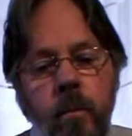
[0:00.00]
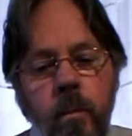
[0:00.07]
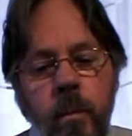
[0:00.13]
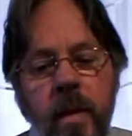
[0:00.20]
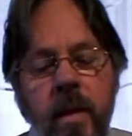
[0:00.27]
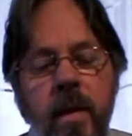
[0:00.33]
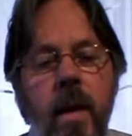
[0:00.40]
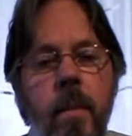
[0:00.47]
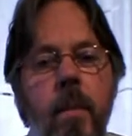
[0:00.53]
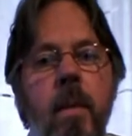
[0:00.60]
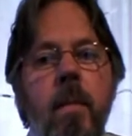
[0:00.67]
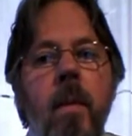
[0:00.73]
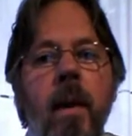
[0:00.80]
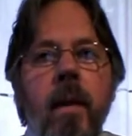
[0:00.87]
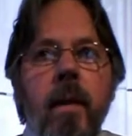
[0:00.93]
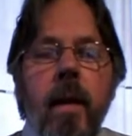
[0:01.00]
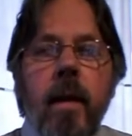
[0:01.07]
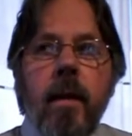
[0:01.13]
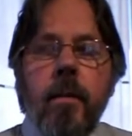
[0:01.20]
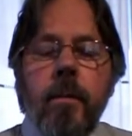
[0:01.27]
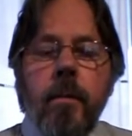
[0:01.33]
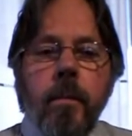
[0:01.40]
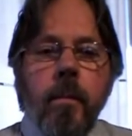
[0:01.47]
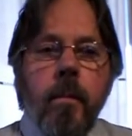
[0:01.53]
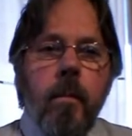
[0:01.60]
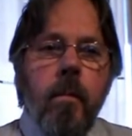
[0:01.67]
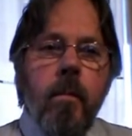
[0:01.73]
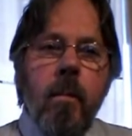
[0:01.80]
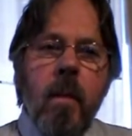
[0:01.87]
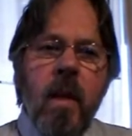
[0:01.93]
Please keep in mind that
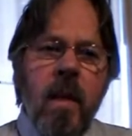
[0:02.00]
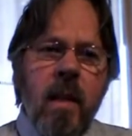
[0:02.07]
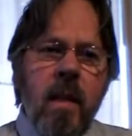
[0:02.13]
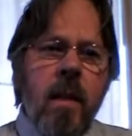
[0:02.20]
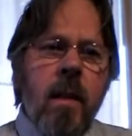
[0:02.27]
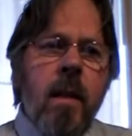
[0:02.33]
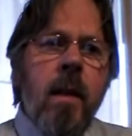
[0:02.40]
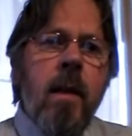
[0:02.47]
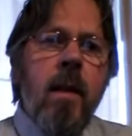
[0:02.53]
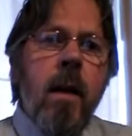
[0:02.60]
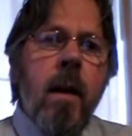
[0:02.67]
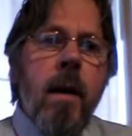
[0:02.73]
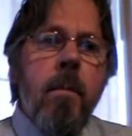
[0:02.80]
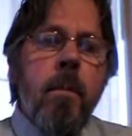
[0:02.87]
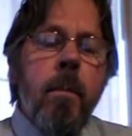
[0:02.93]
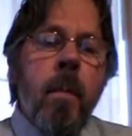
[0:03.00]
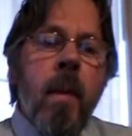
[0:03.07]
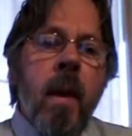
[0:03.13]
this is the time